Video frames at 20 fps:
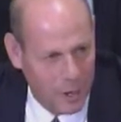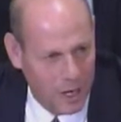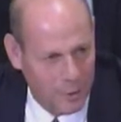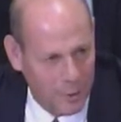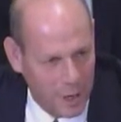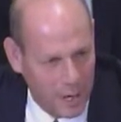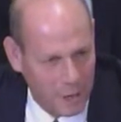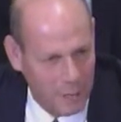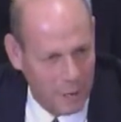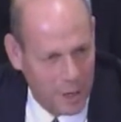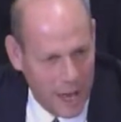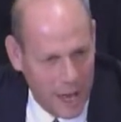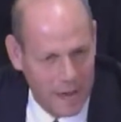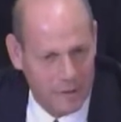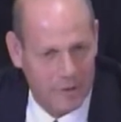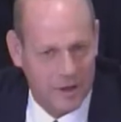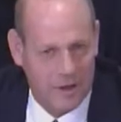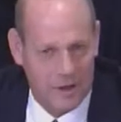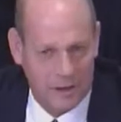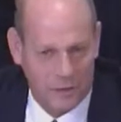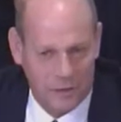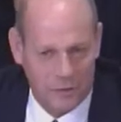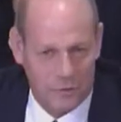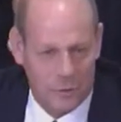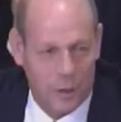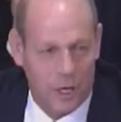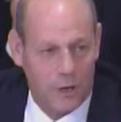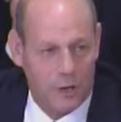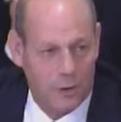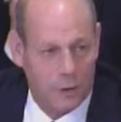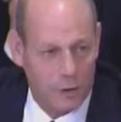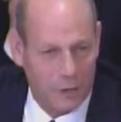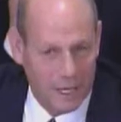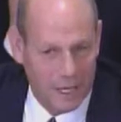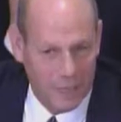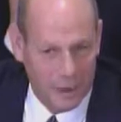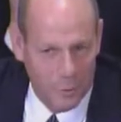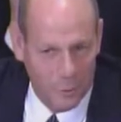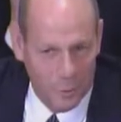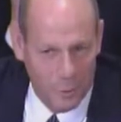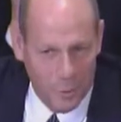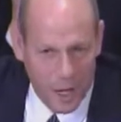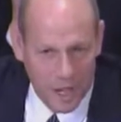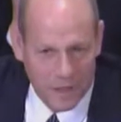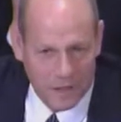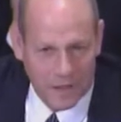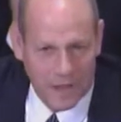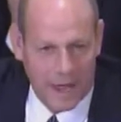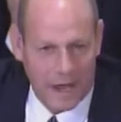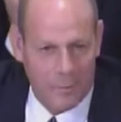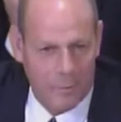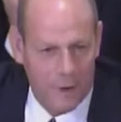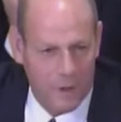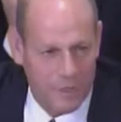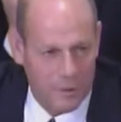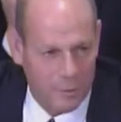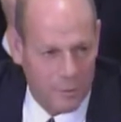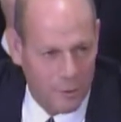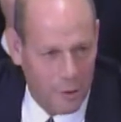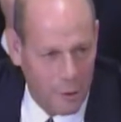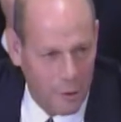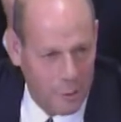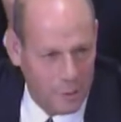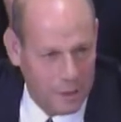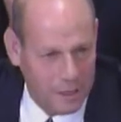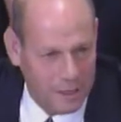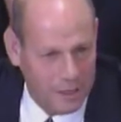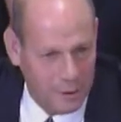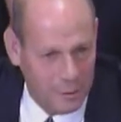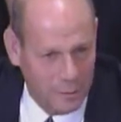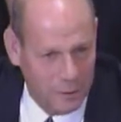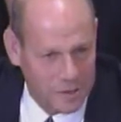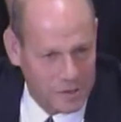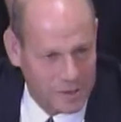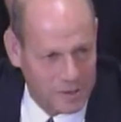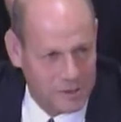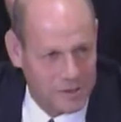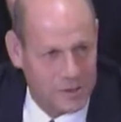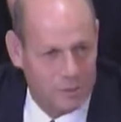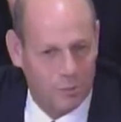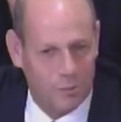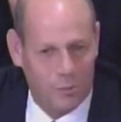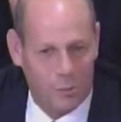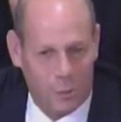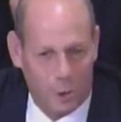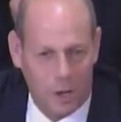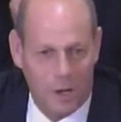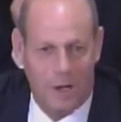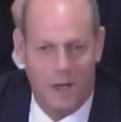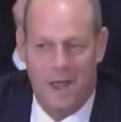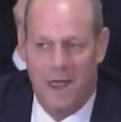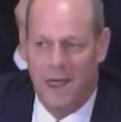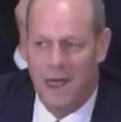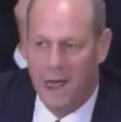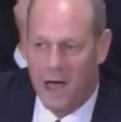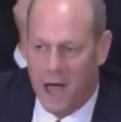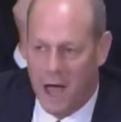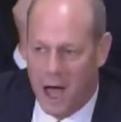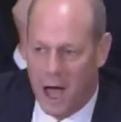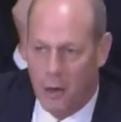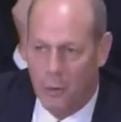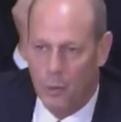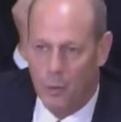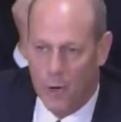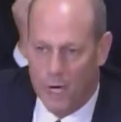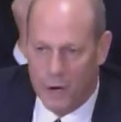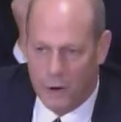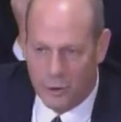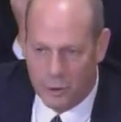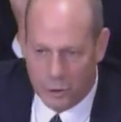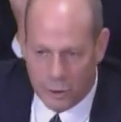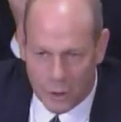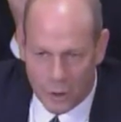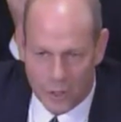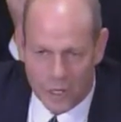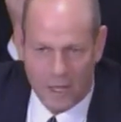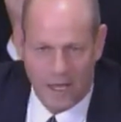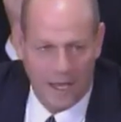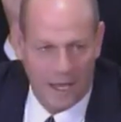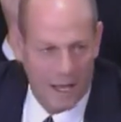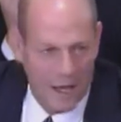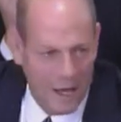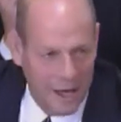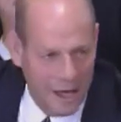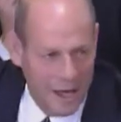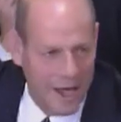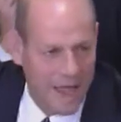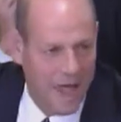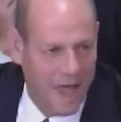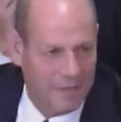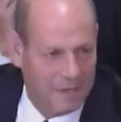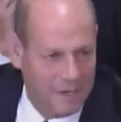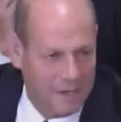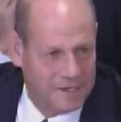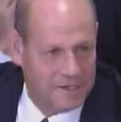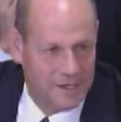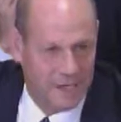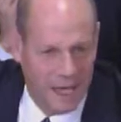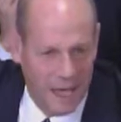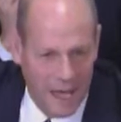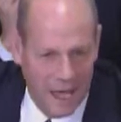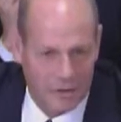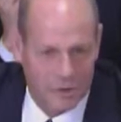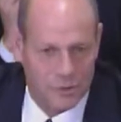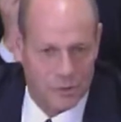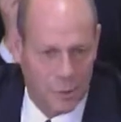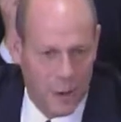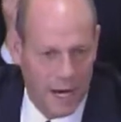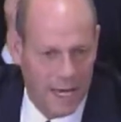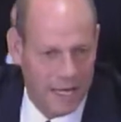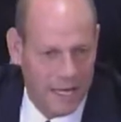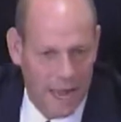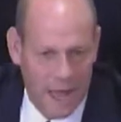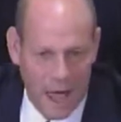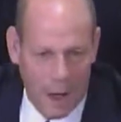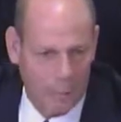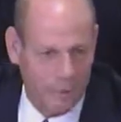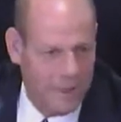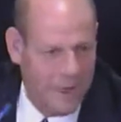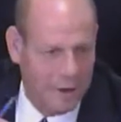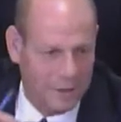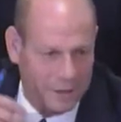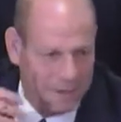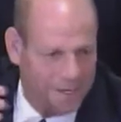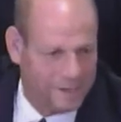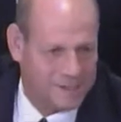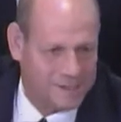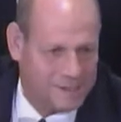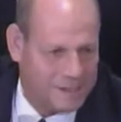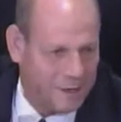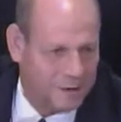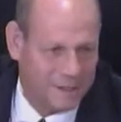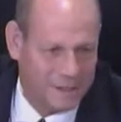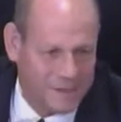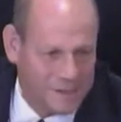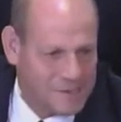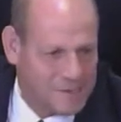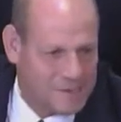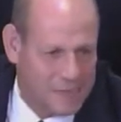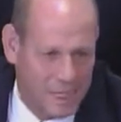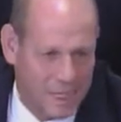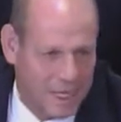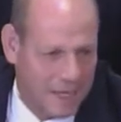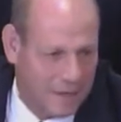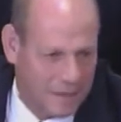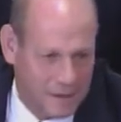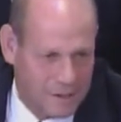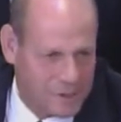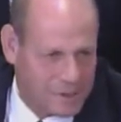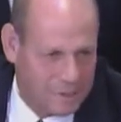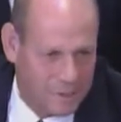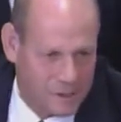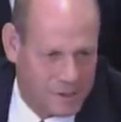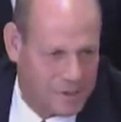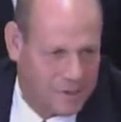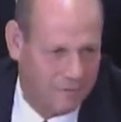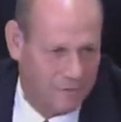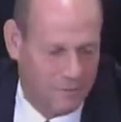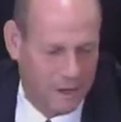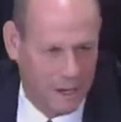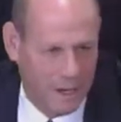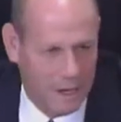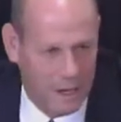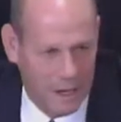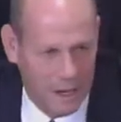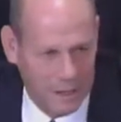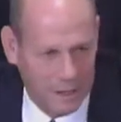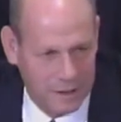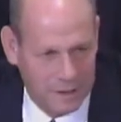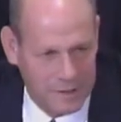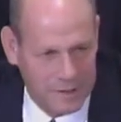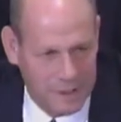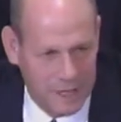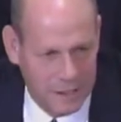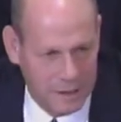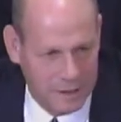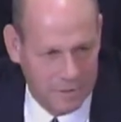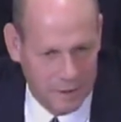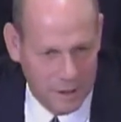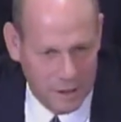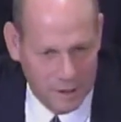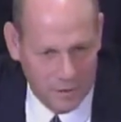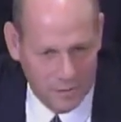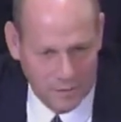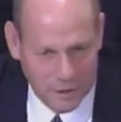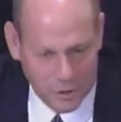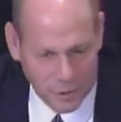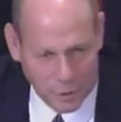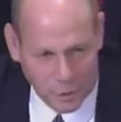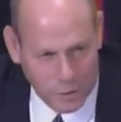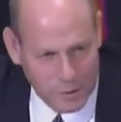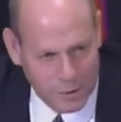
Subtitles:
What I am telling you is we are looking with appropriate linguistic support. We are looking at these accounts right now without necessarily seeking the specific consent of the individuals.